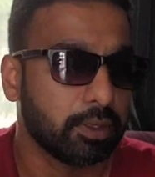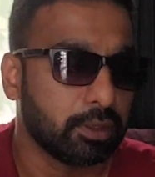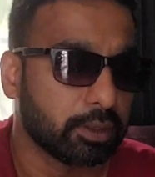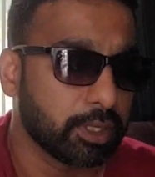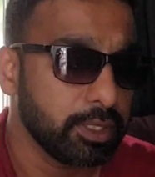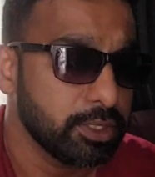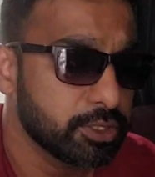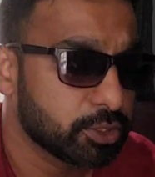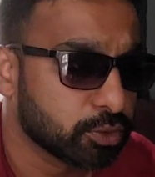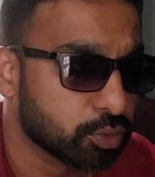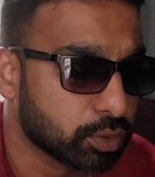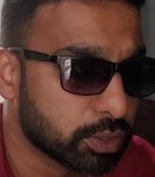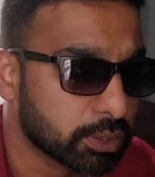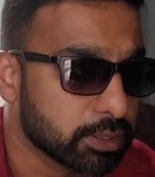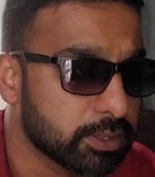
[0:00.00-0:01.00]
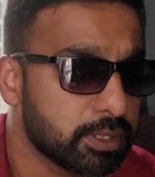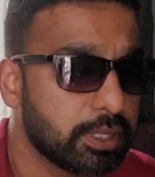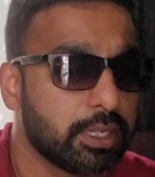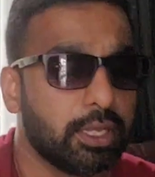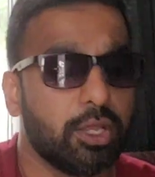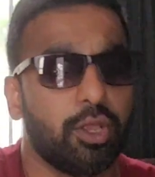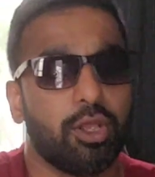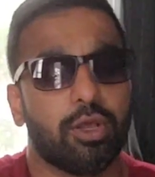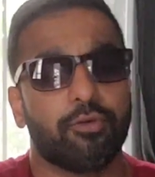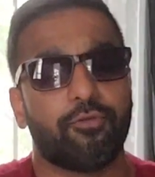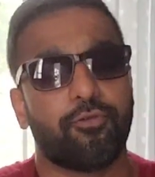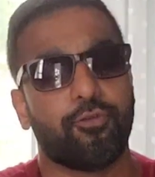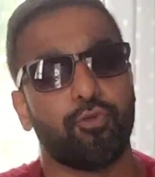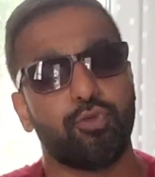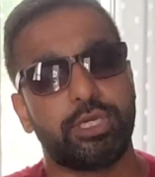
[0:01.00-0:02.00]
Okay, so a
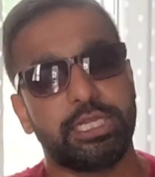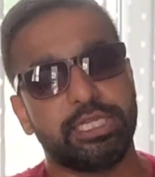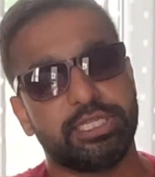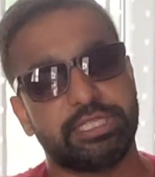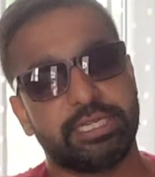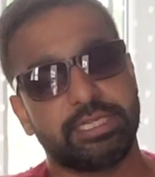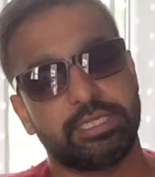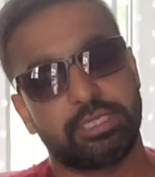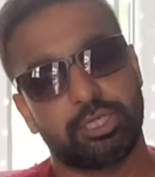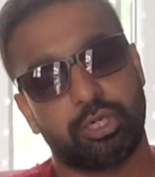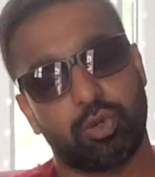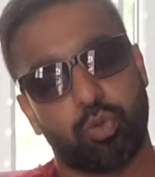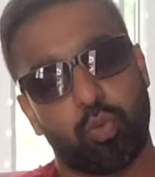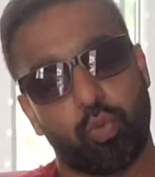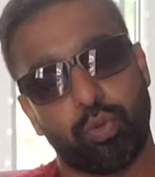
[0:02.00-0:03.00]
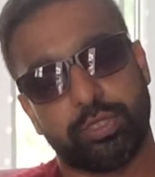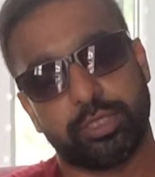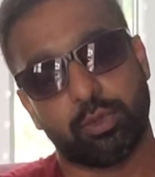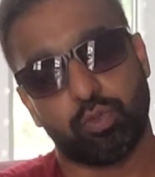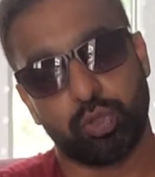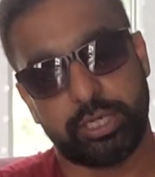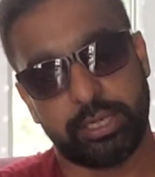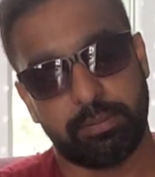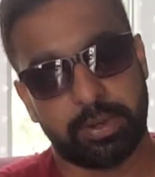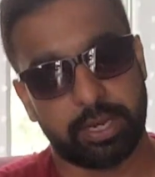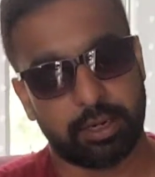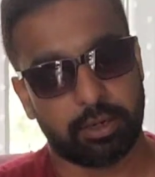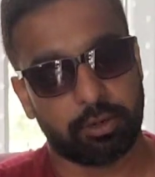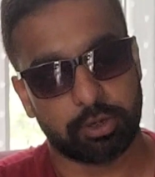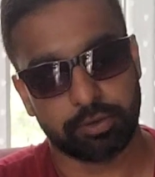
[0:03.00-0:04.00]
fruity scent with a woody
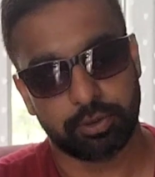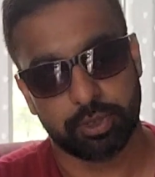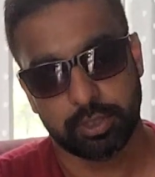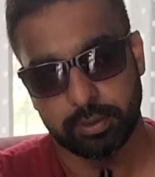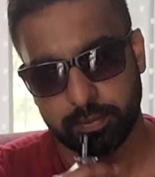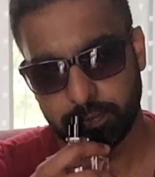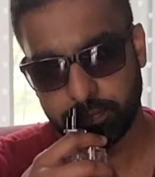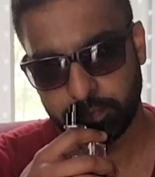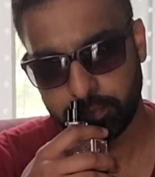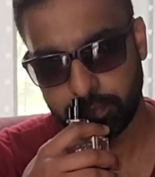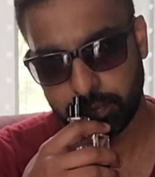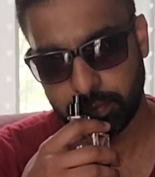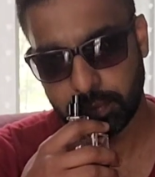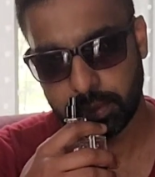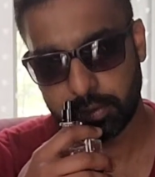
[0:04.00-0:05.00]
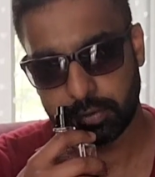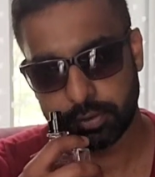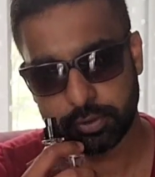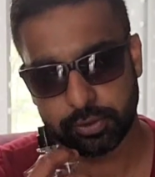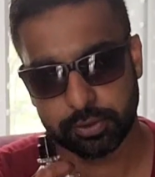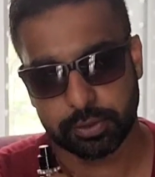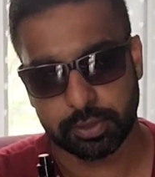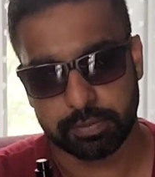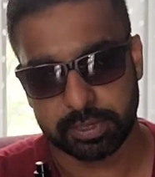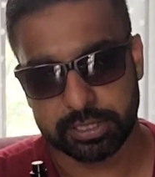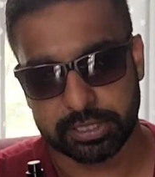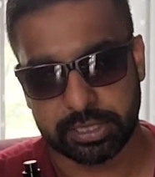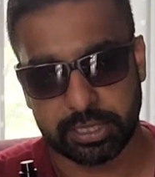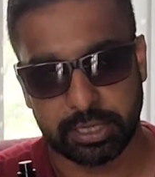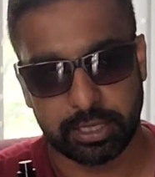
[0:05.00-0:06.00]
background, and also a
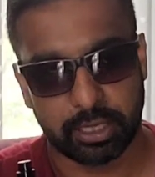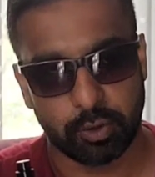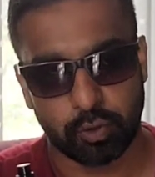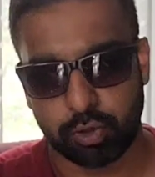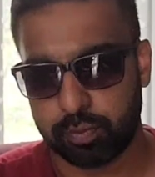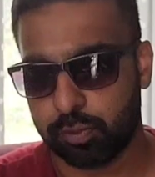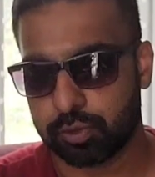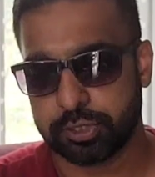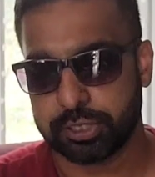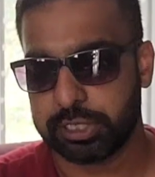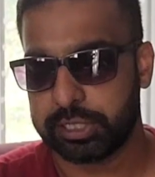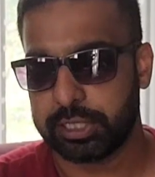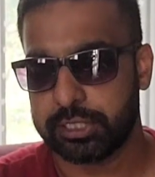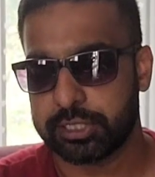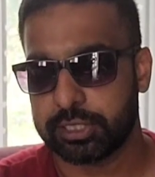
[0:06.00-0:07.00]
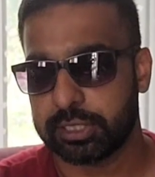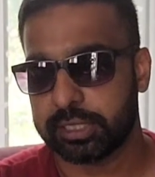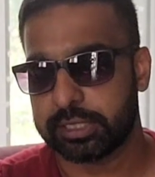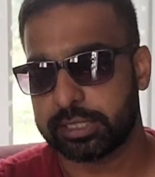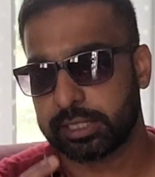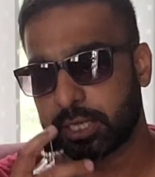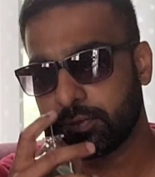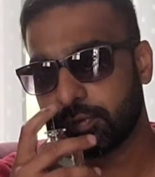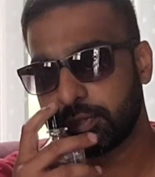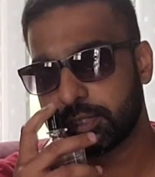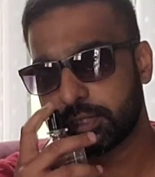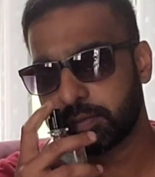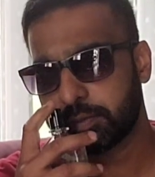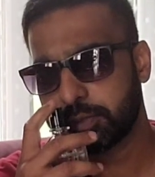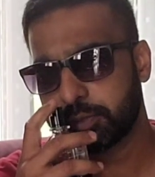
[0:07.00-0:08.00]
musky, oak mossy nature. Let's see how it
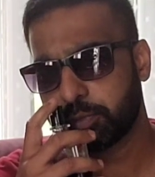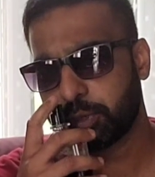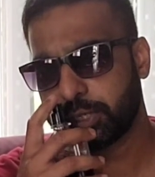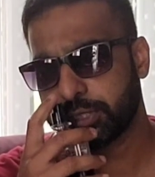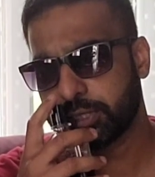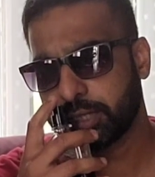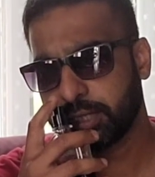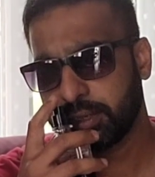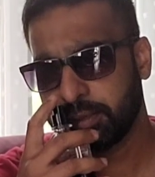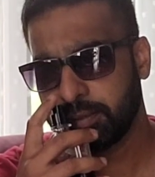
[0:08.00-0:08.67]
sprays like.